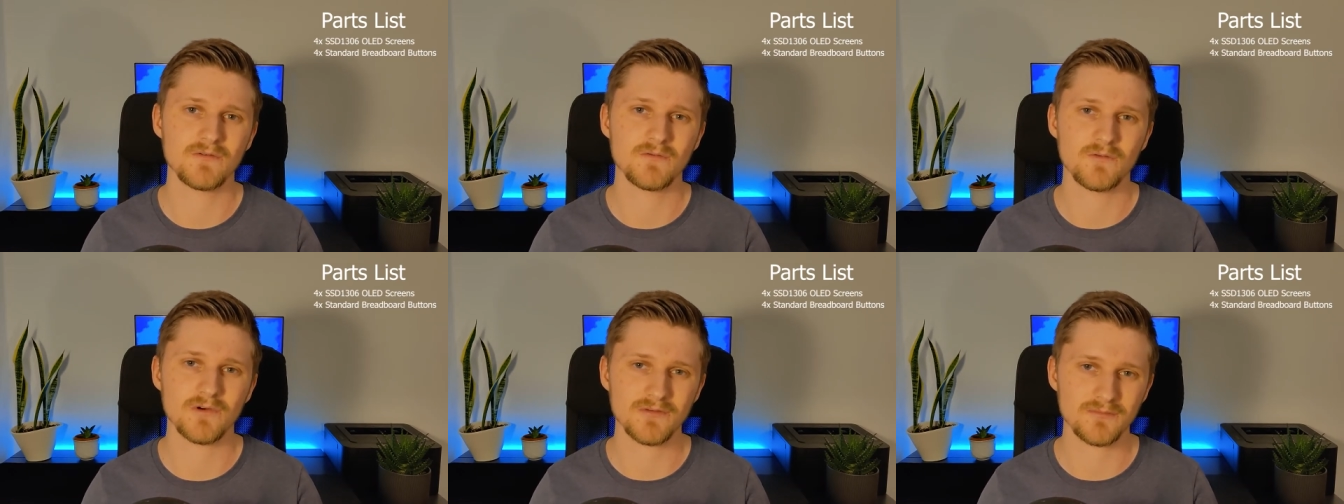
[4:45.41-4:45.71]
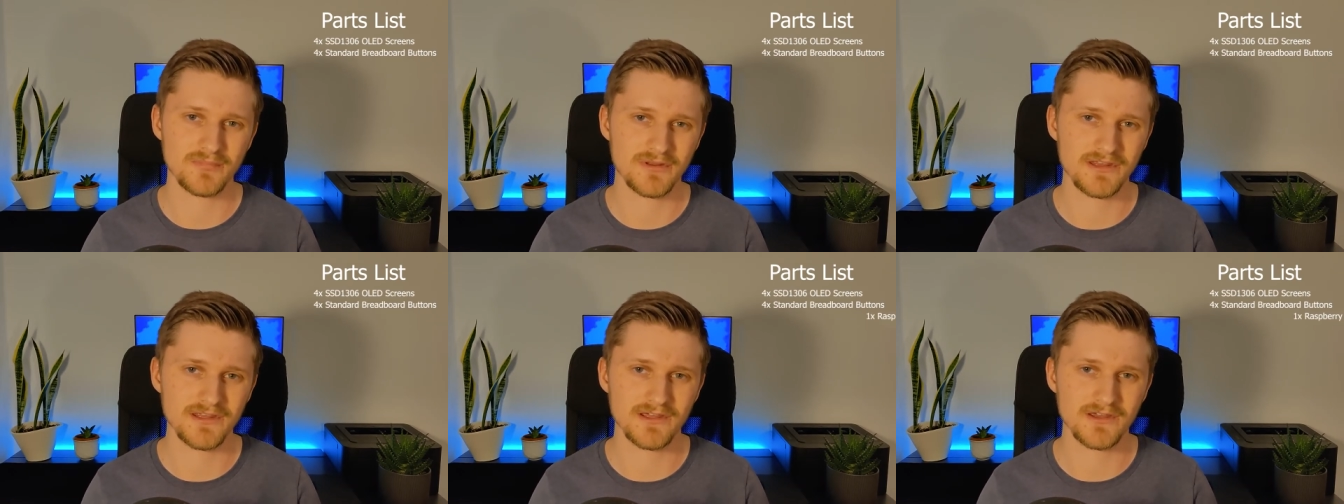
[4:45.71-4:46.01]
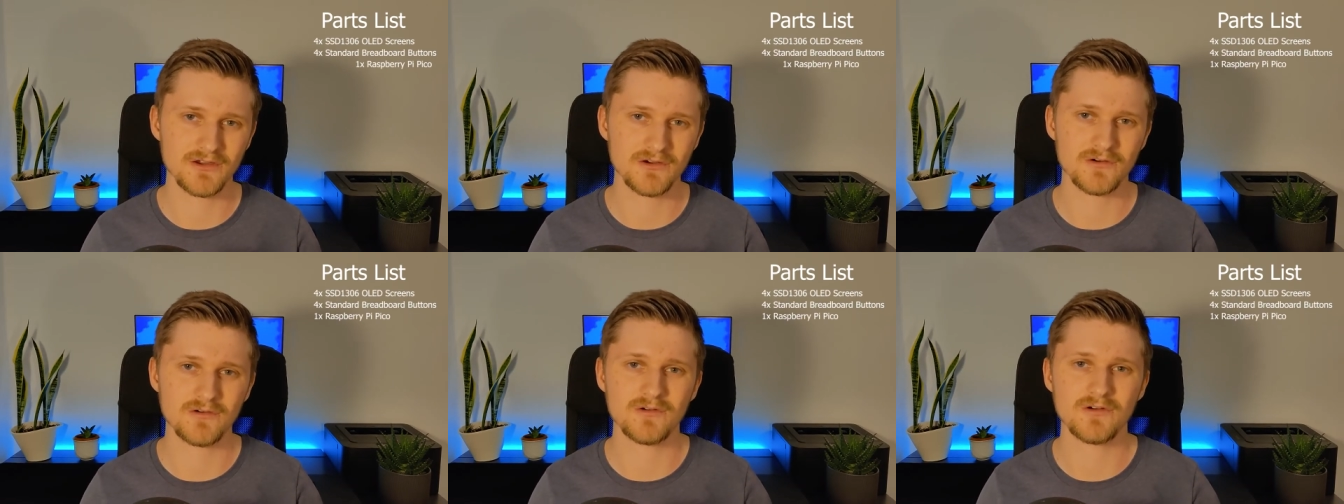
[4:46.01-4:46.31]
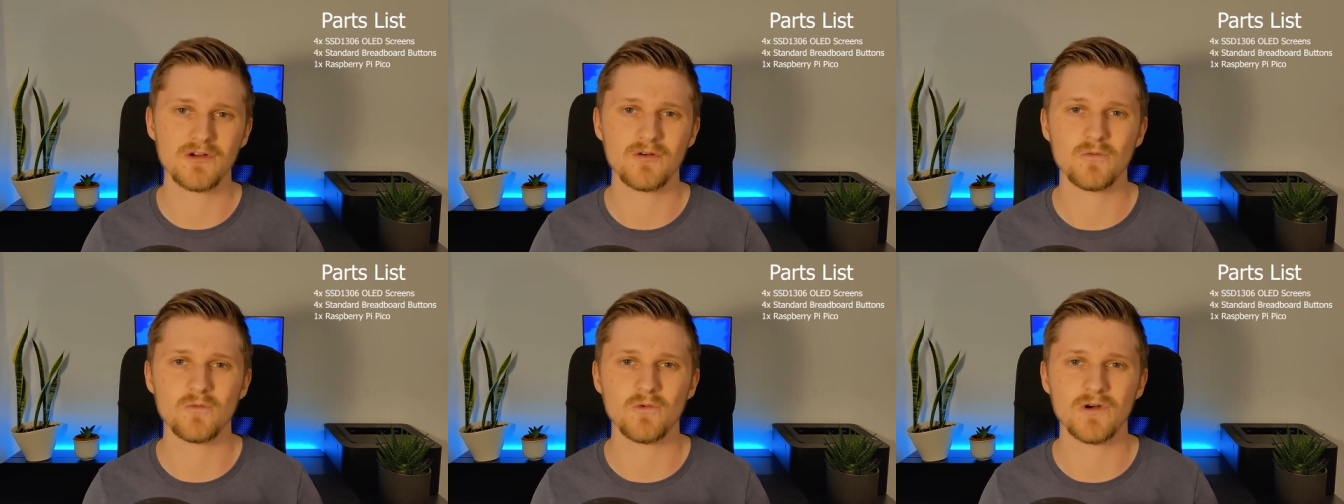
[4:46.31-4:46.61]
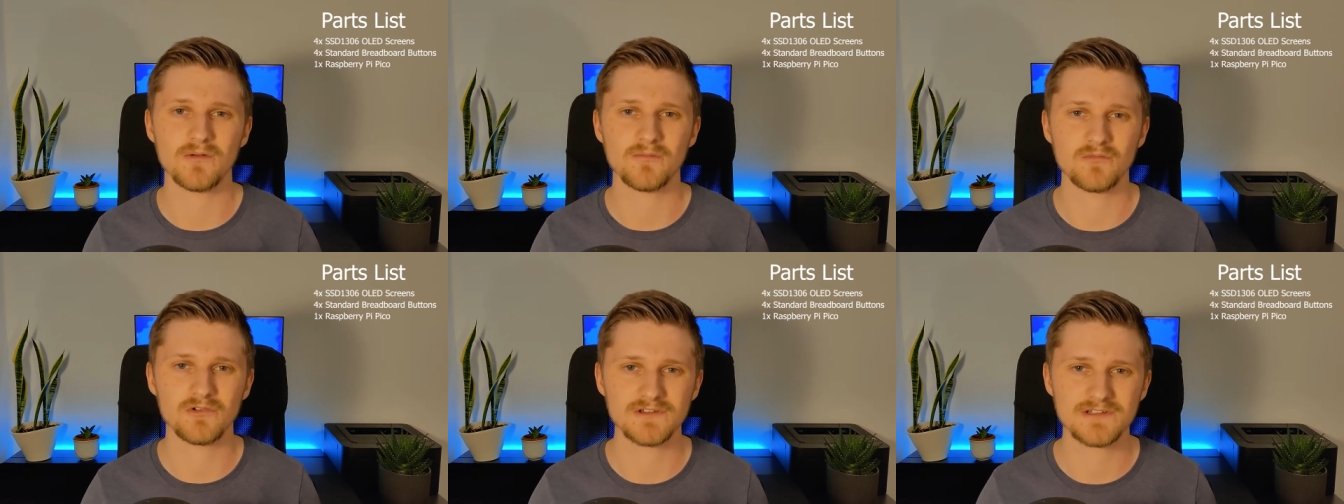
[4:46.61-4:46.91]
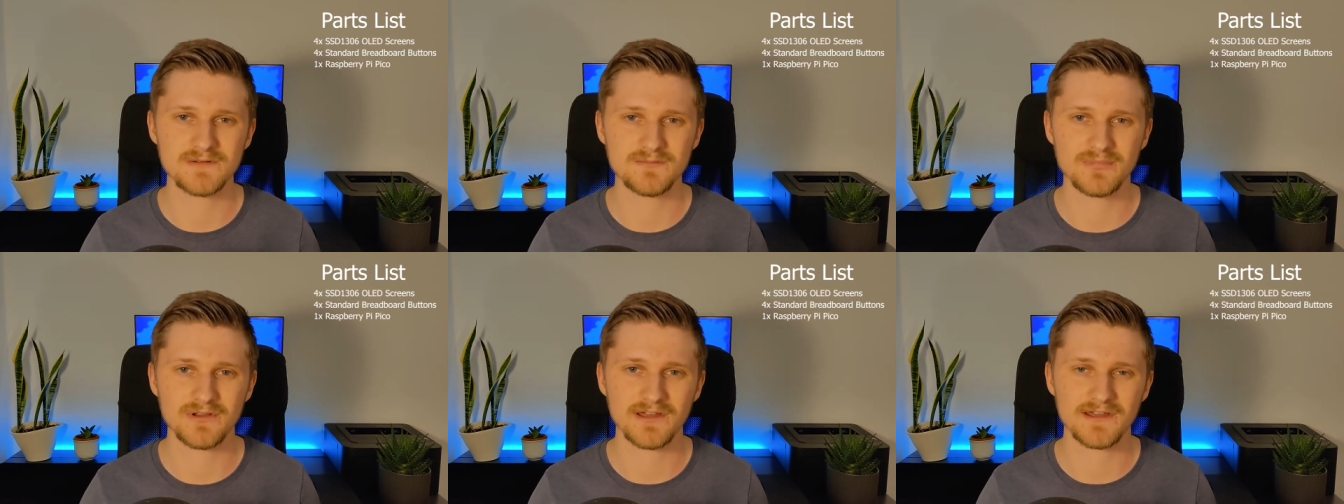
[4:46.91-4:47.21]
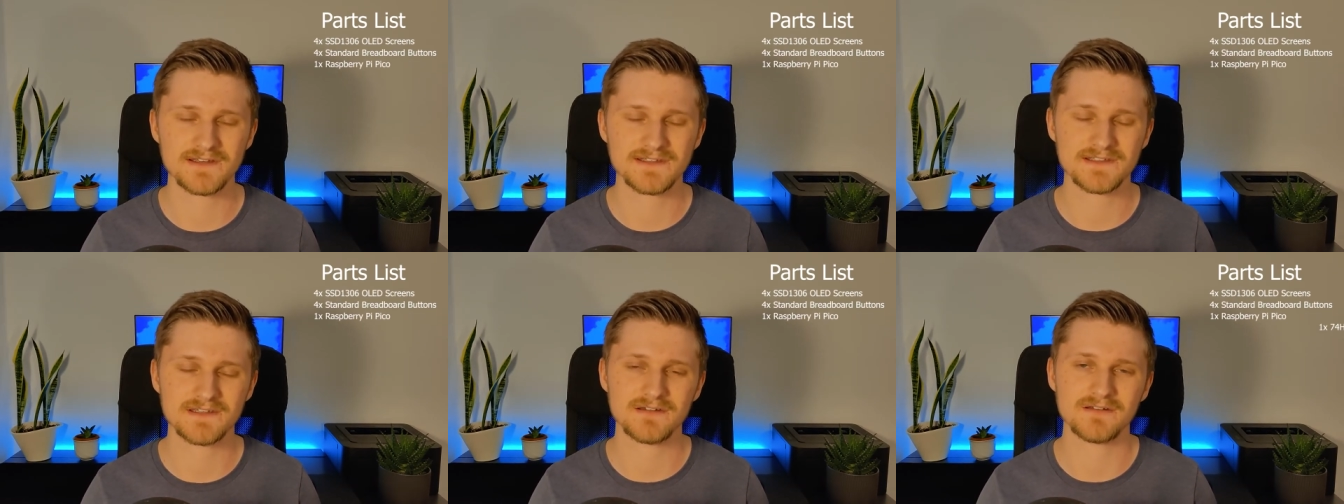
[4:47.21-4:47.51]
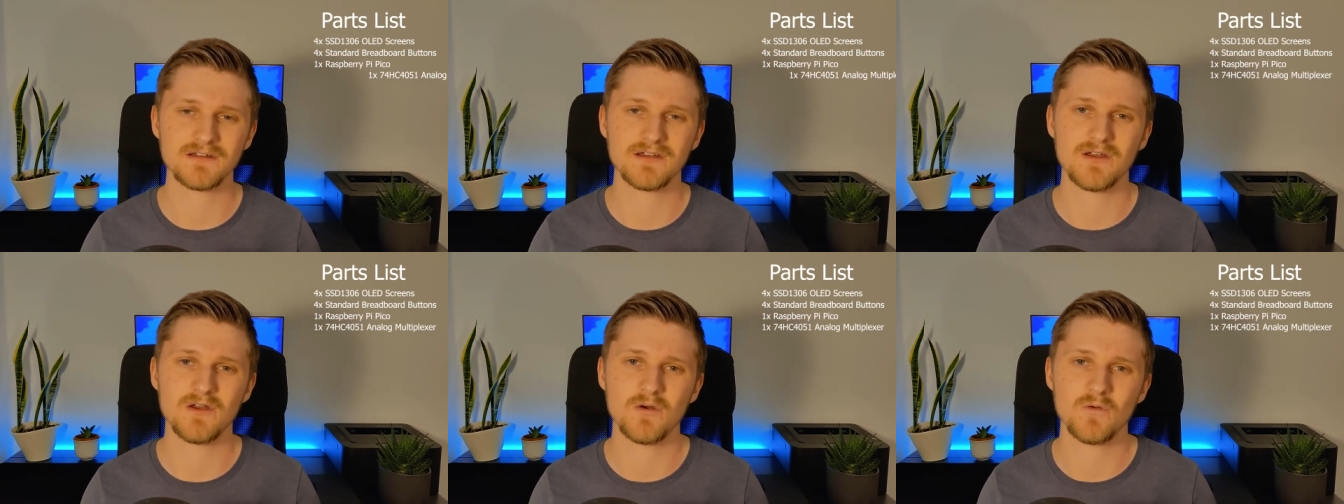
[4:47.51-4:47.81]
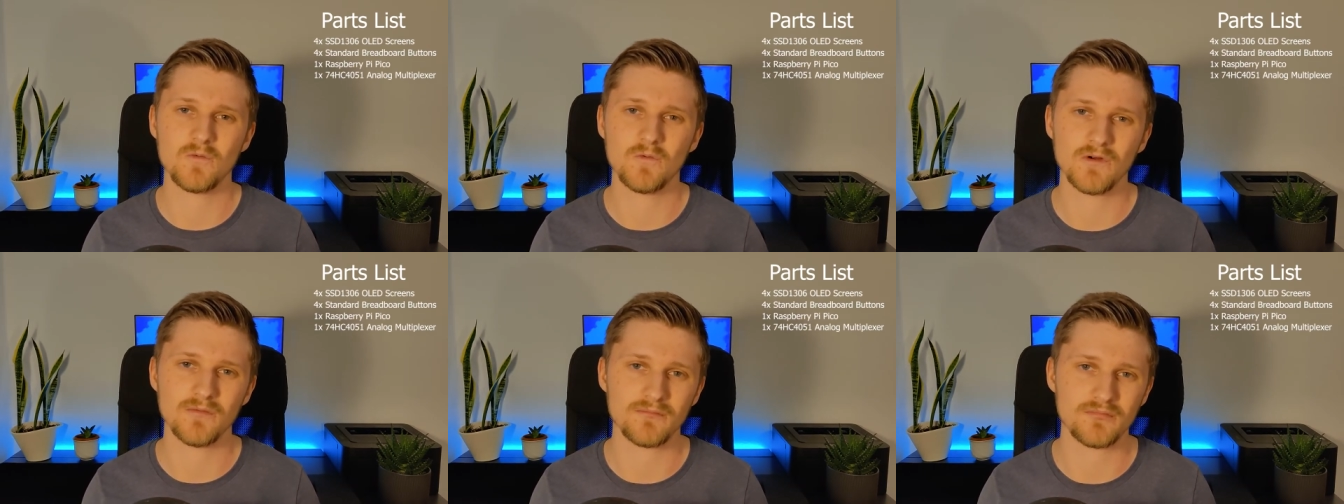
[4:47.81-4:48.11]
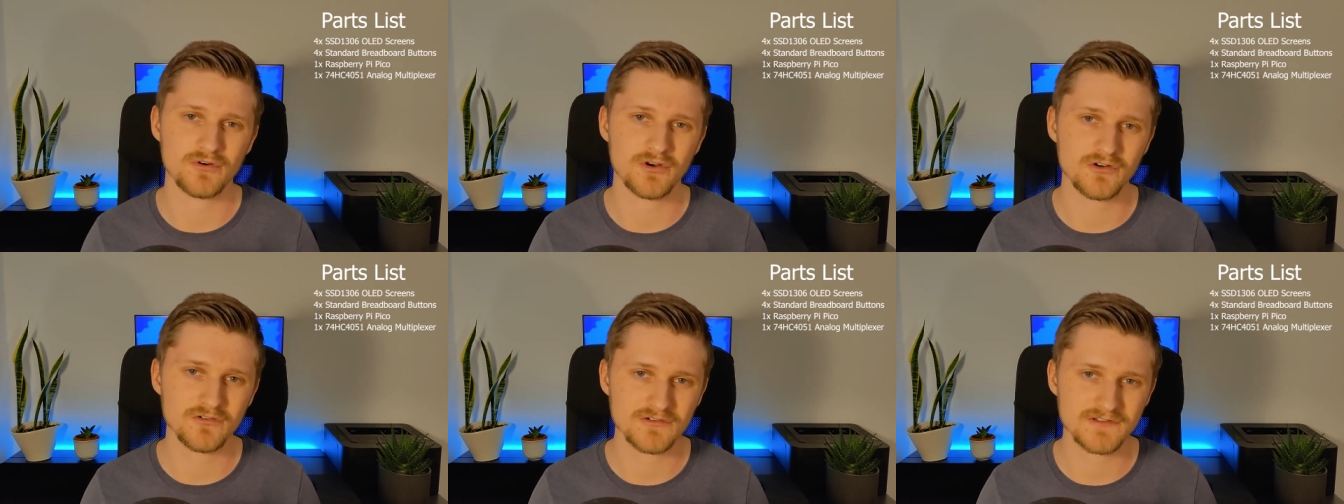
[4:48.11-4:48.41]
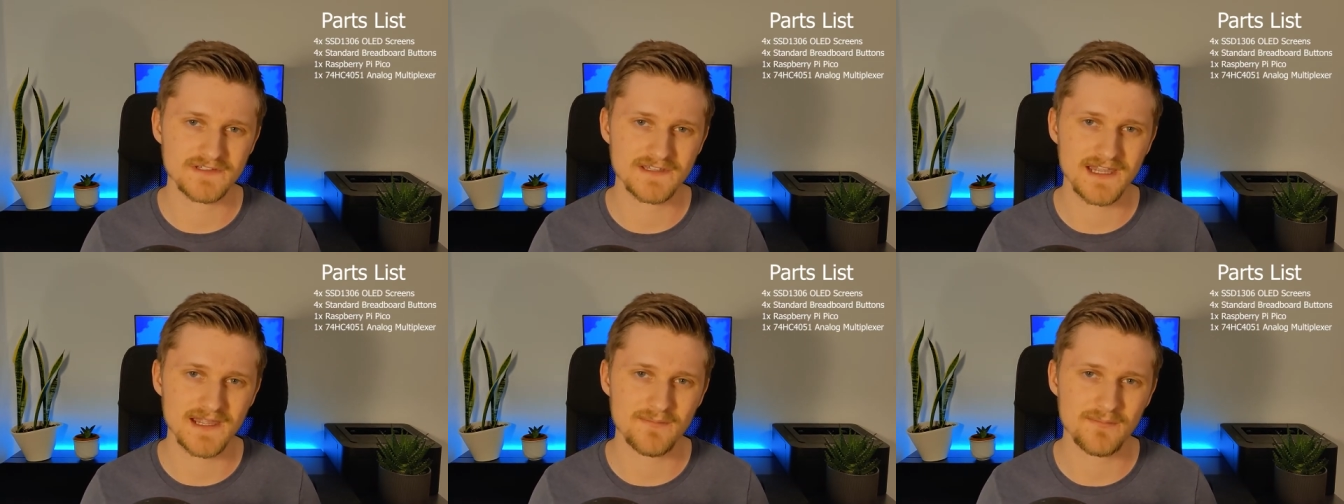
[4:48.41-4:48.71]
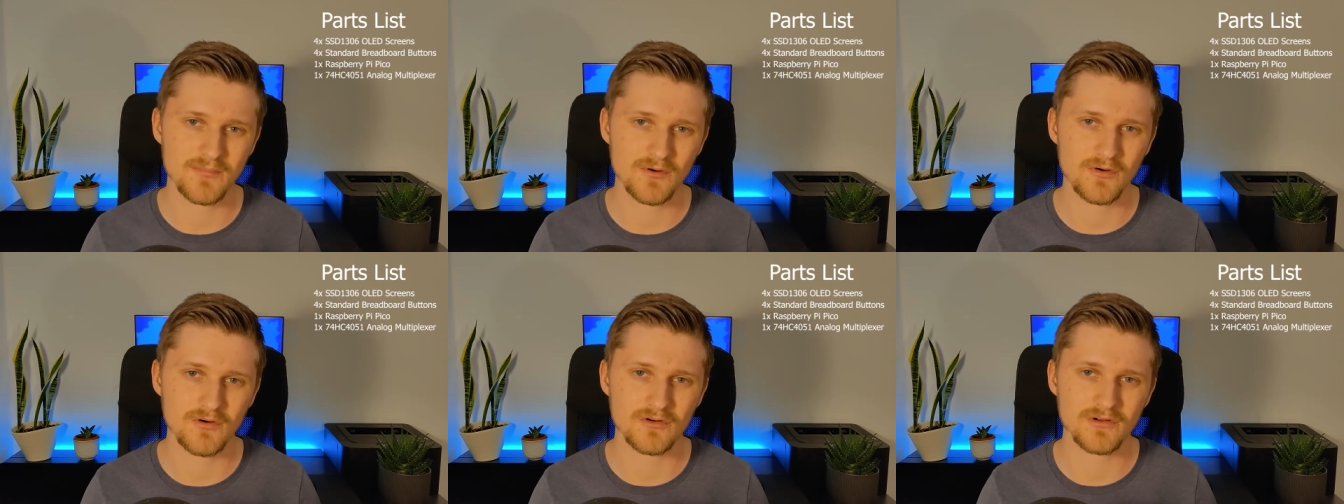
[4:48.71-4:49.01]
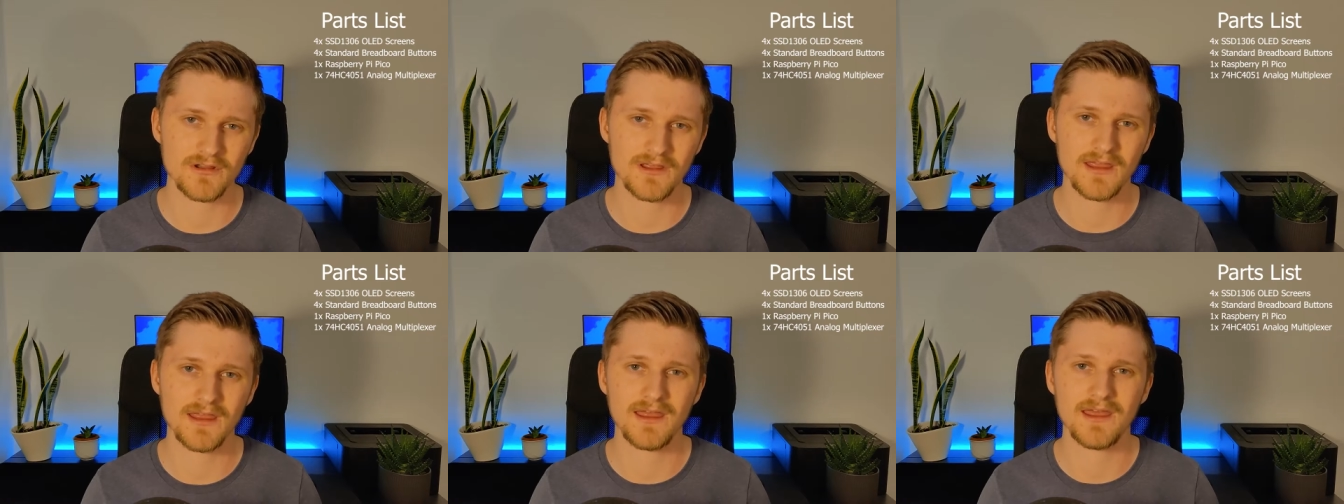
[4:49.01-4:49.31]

one Pico, one multiplexer, one prototype board,